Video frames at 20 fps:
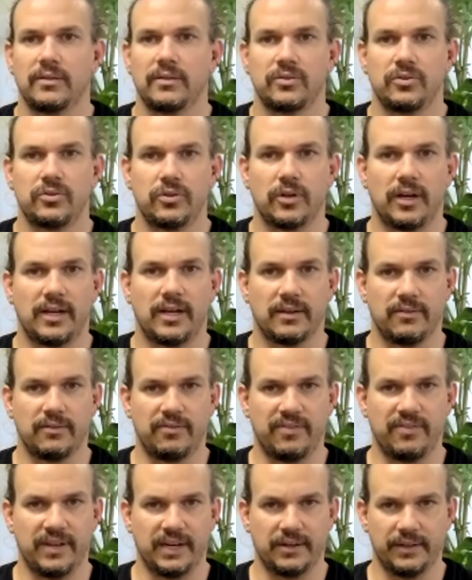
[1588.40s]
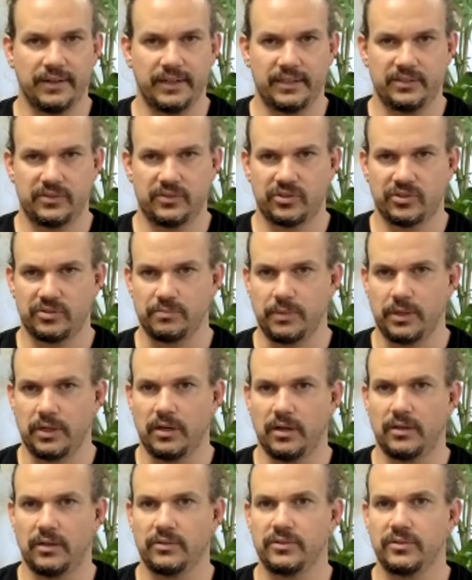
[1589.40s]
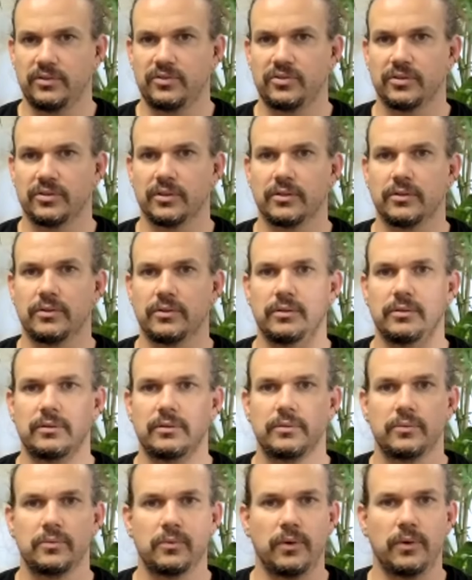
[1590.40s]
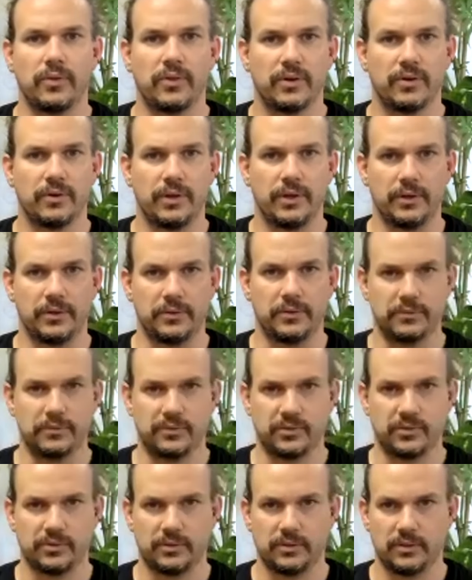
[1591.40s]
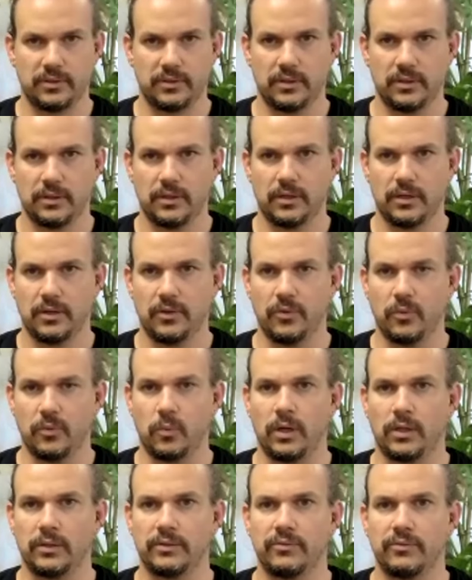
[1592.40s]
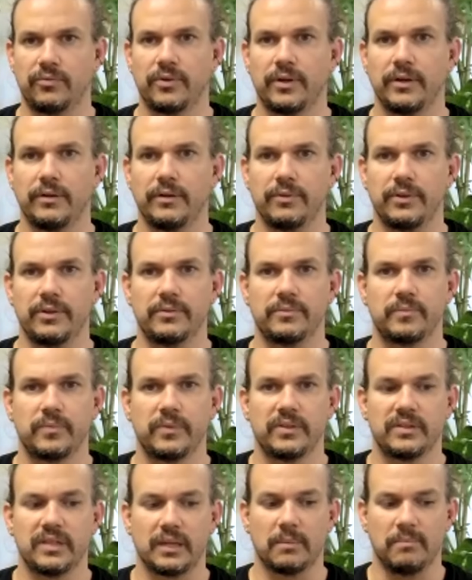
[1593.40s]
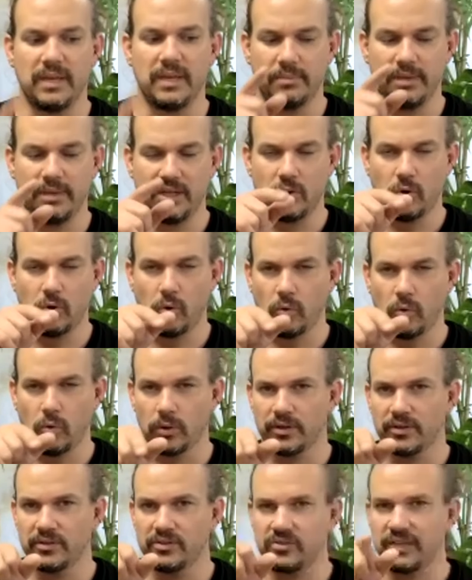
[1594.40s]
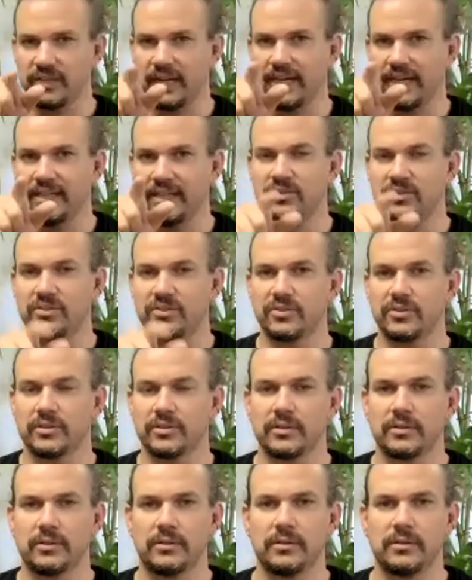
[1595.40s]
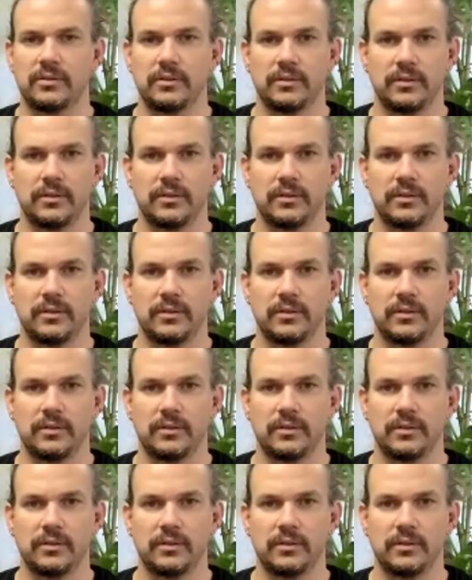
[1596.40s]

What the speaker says: drawing a very small circle with your nose on the wall in front of you. It's like maybe quarter-sized circle.